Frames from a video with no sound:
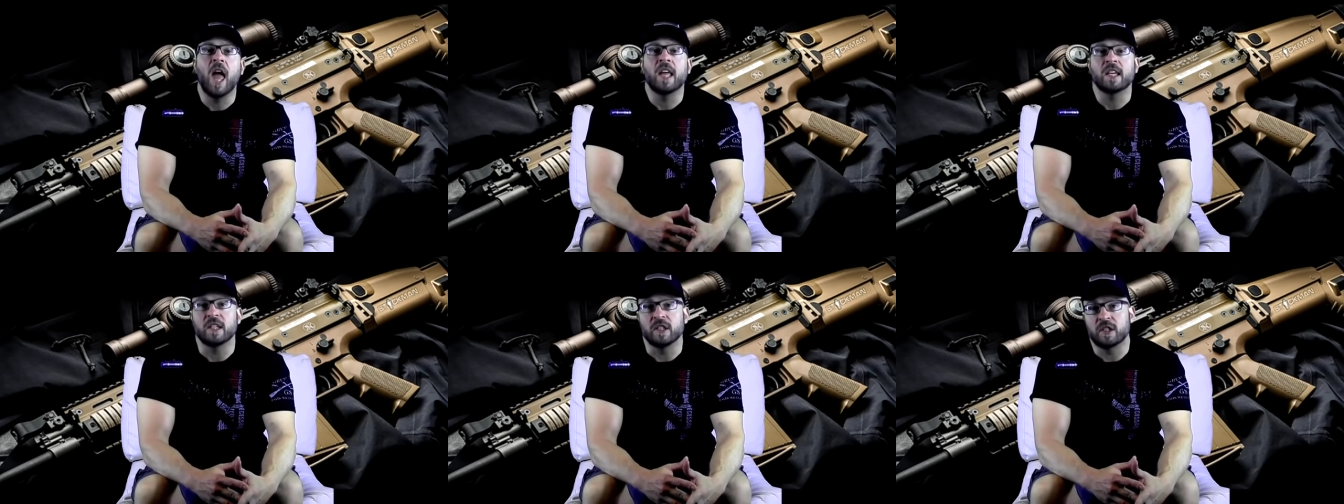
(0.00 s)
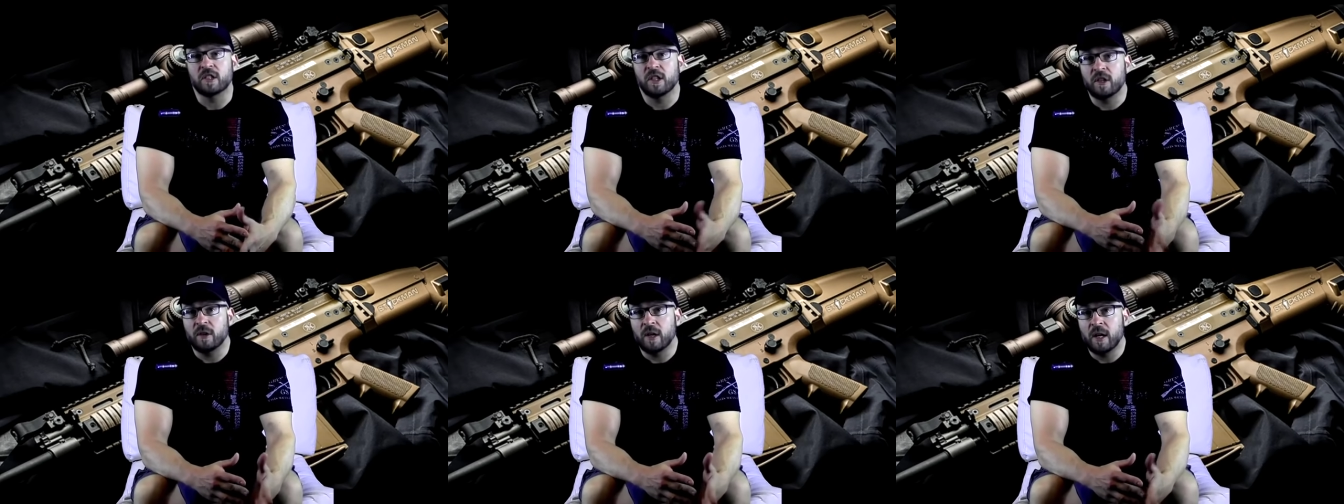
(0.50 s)

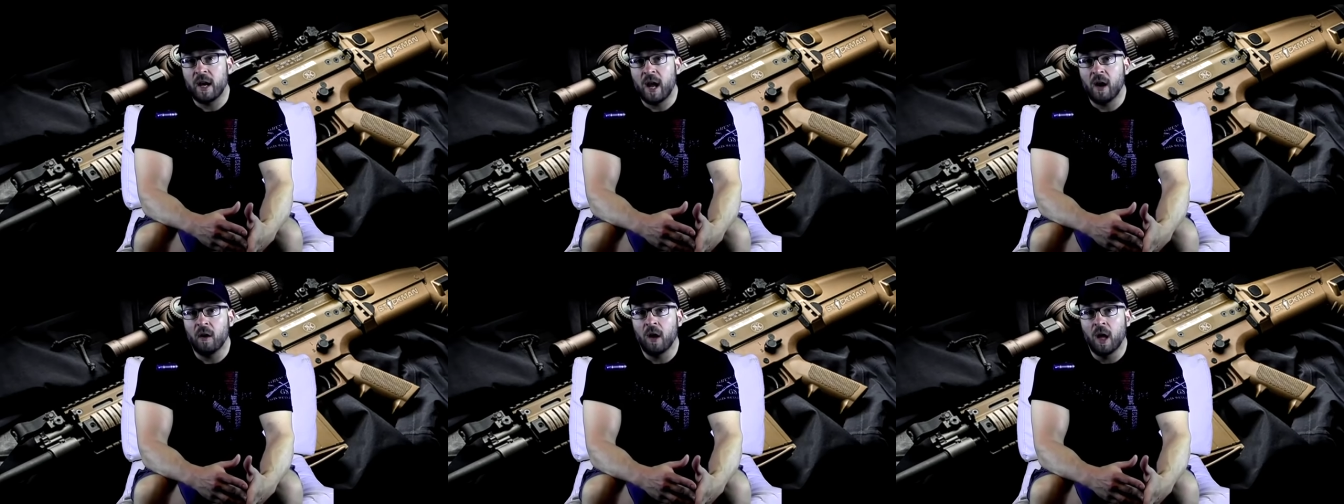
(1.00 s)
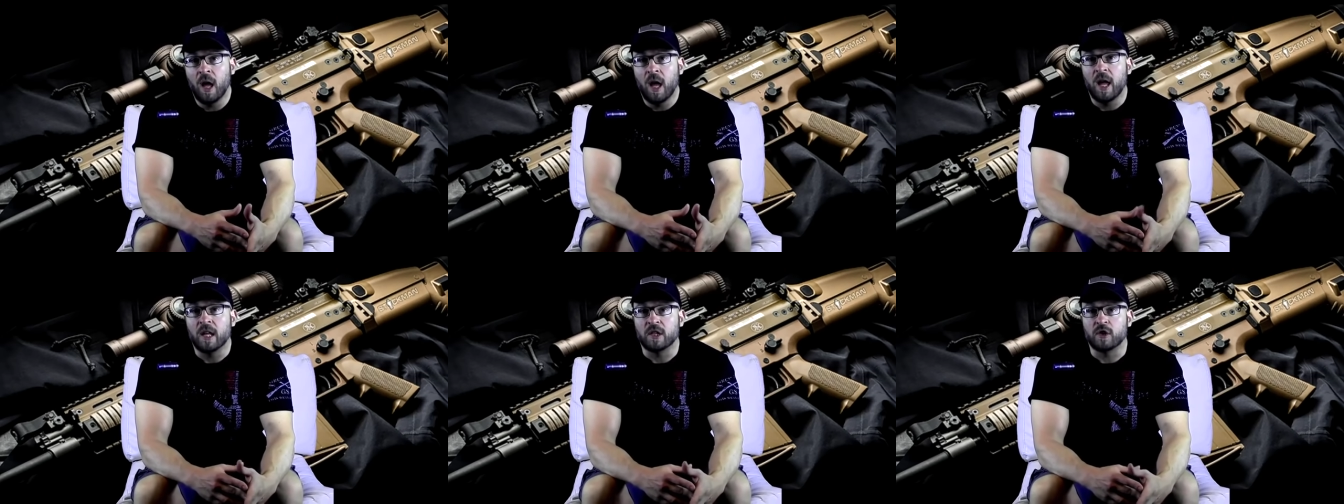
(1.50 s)
consider it now
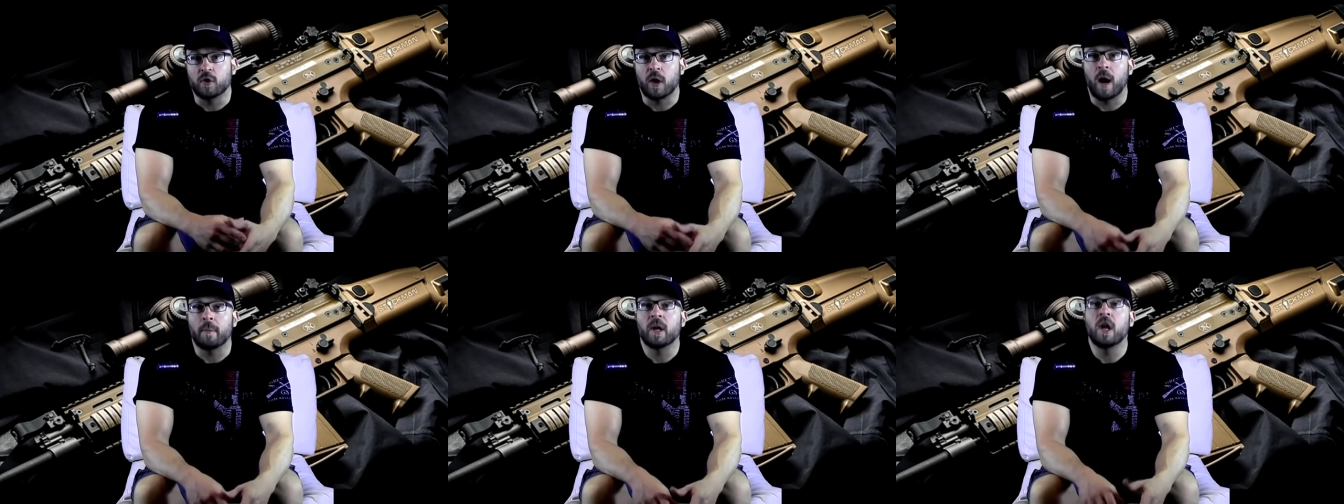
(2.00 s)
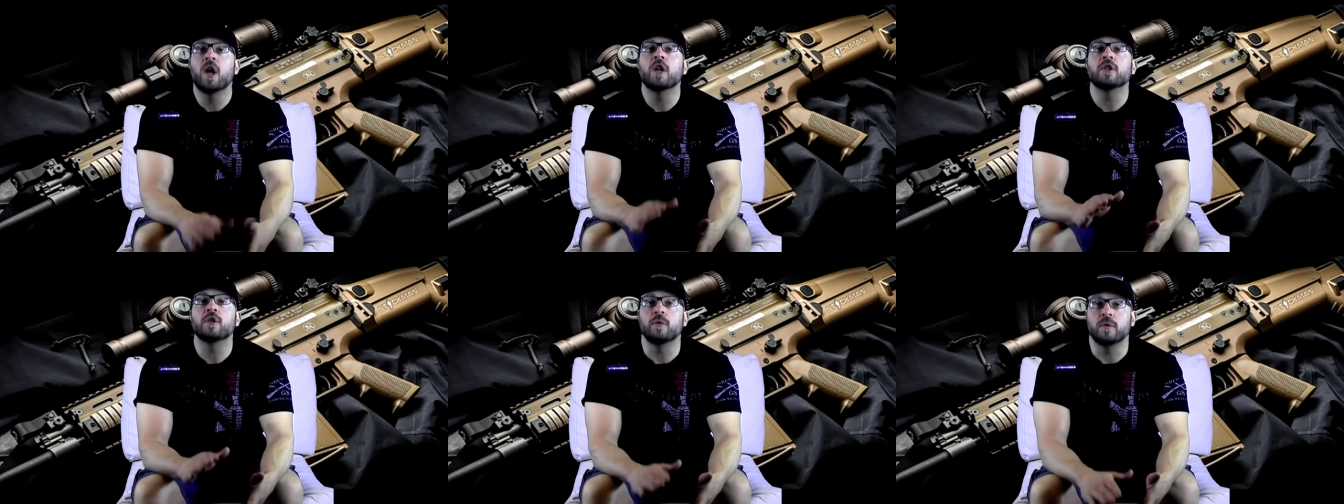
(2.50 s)
has dropped
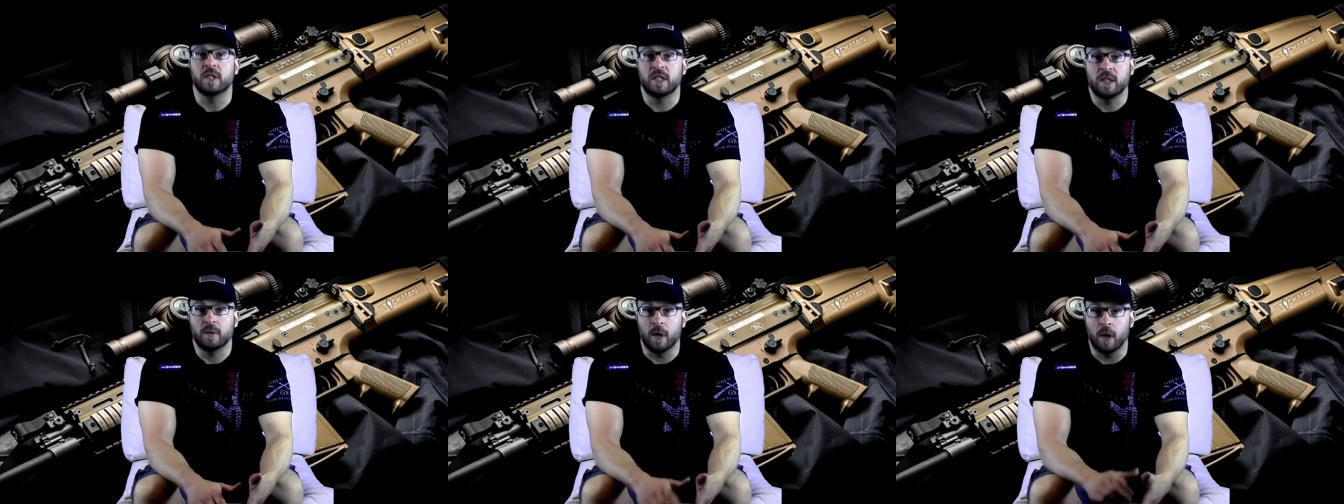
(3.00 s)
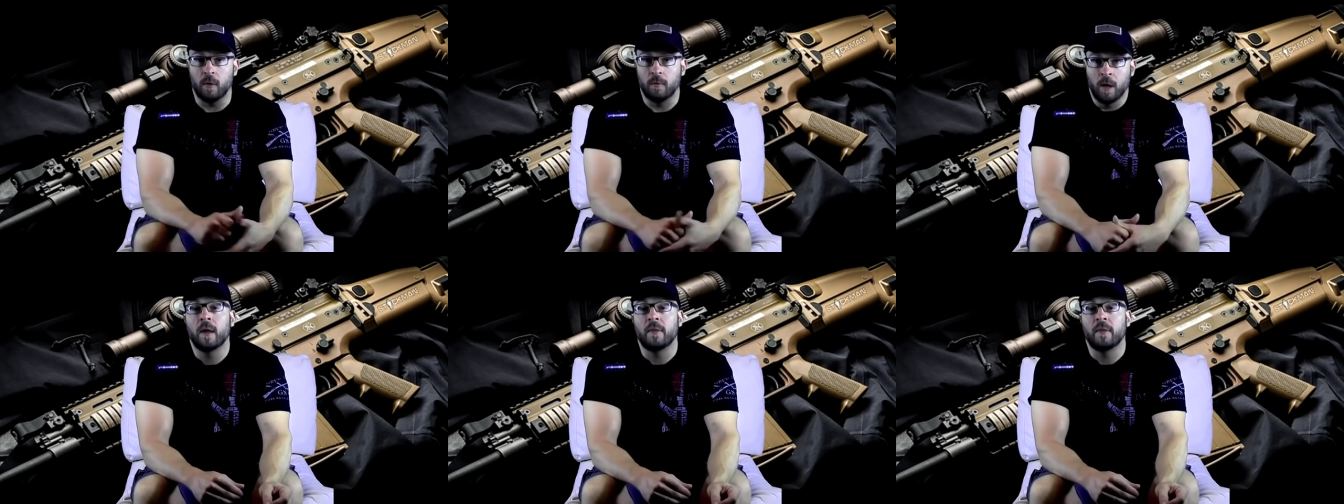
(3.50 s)
to zero.